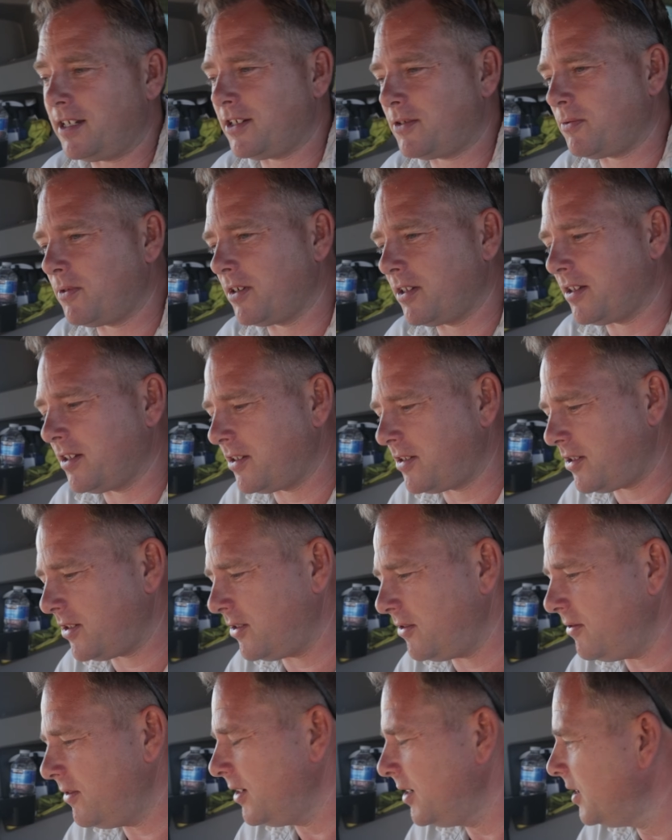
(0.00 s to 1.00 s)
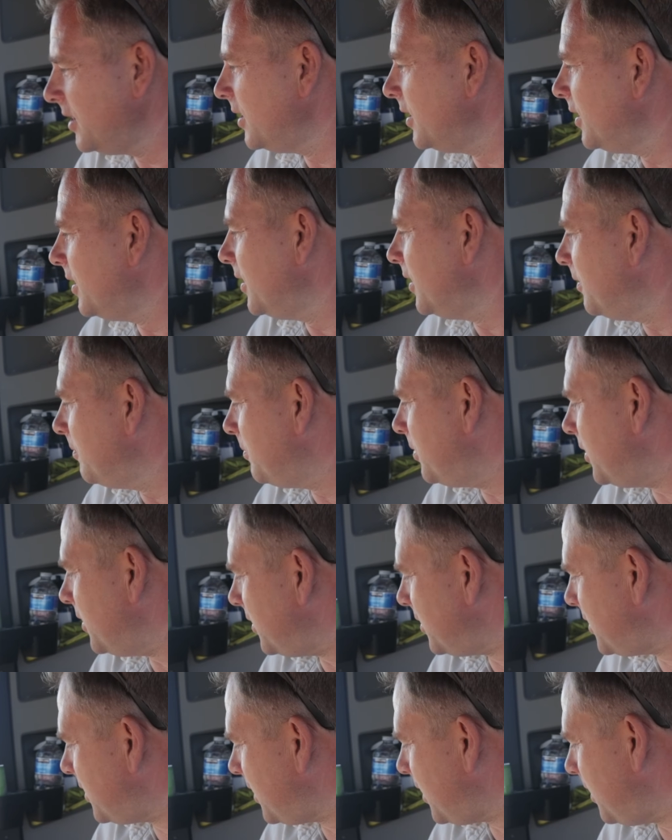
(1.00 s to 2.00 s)
It's one of the two.
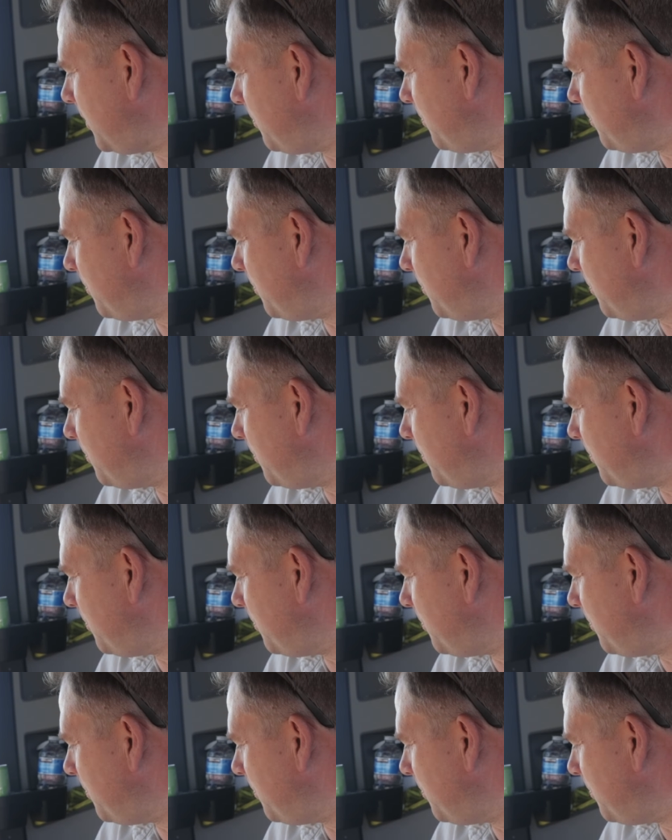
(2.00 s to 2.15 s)
But